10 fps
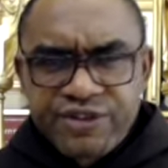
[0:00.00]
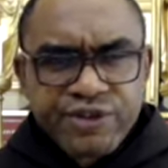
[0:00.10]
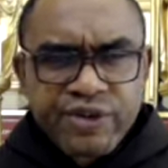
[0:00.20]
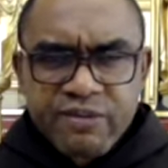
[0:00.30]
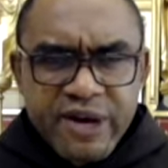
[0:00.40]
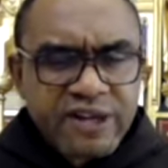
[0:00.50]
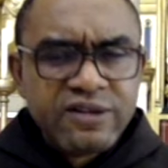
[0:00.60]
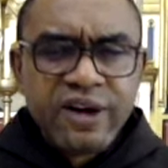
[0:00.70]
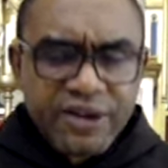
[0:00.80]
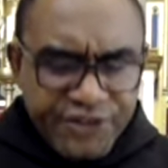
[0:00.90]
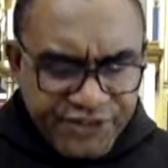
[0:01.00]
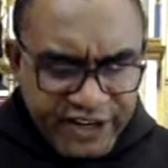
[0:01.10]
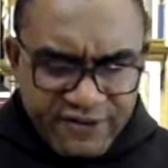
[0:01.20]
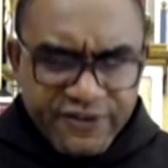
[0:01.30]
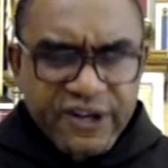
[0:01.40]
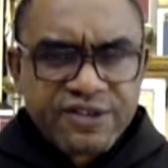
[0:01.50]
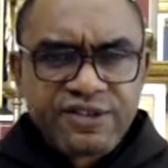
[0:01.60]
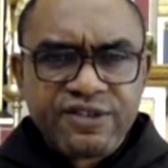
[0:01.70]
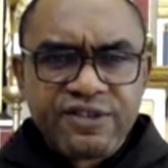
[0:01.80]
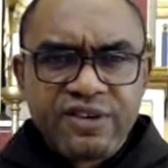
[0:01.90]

to remain steadfast,